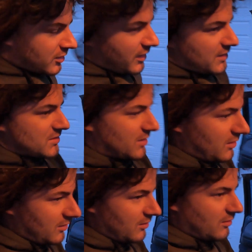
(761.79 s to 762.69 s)
test
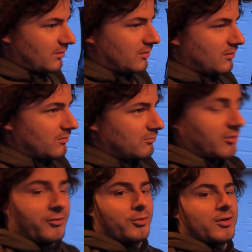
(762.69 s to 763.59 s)

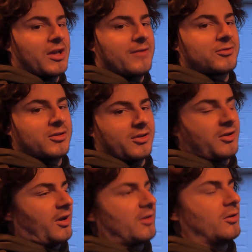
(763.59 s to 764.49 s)
before and after on
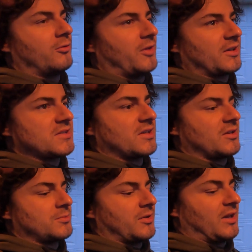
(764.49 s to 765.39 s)
the dyno, if I can
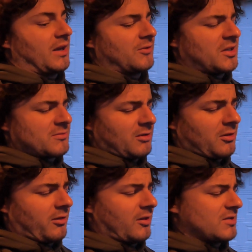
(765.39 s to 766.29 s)
schedule that. I've got some
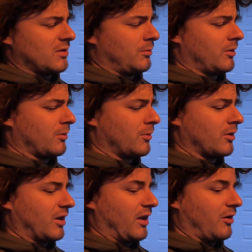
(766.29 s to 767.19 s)
other things I want to
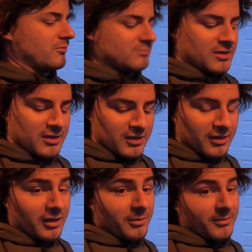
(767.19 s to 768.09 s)
work out.
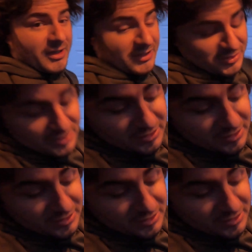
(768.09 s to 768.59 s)
I